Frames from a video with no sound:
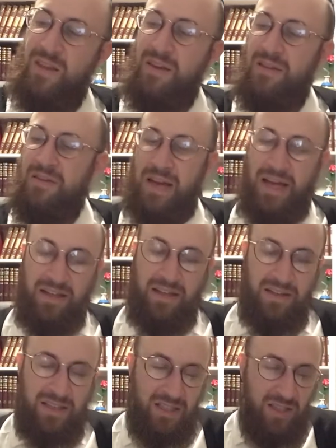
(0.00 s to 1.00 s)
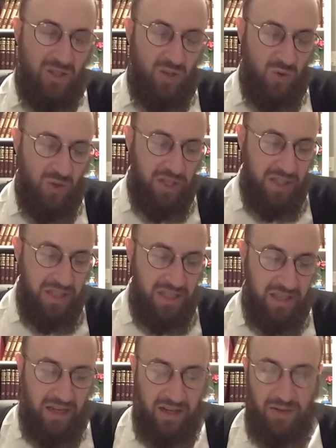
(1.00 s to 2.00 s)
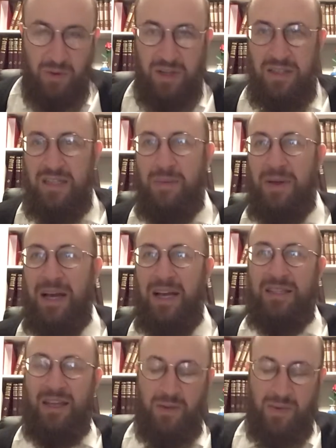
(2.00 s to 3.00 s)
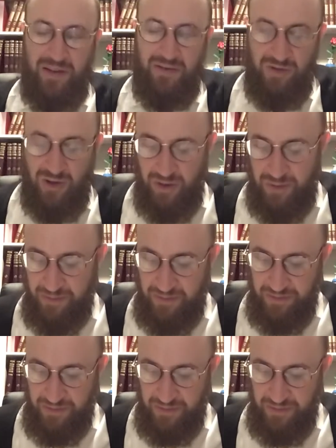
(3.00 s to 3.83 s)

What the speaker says: That, and this is in the source sheets, that where it says Amechas ani me Avraham,